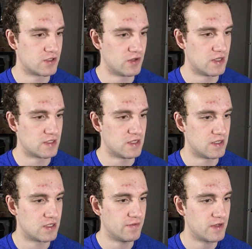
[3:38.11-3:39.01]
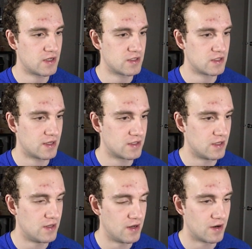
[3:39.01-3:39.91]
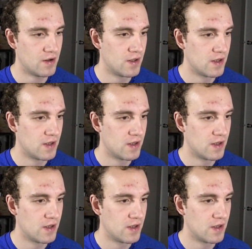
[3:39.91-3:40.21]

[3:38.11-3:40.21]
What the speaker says: So you can see Civic is selected here.